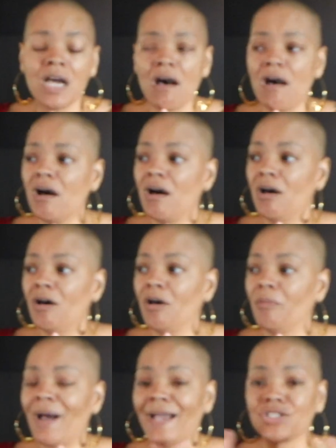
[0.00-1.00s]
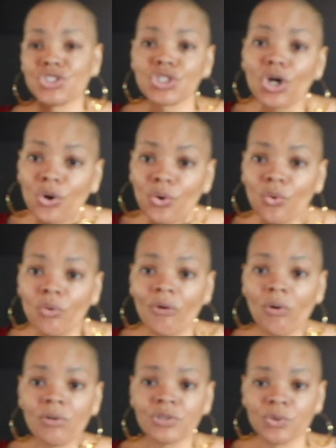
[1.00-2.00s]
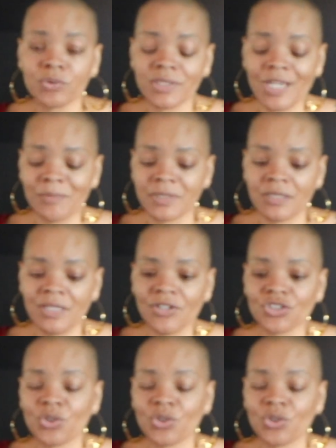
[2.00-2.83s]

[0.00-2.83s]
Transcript: I sew, all those types of things.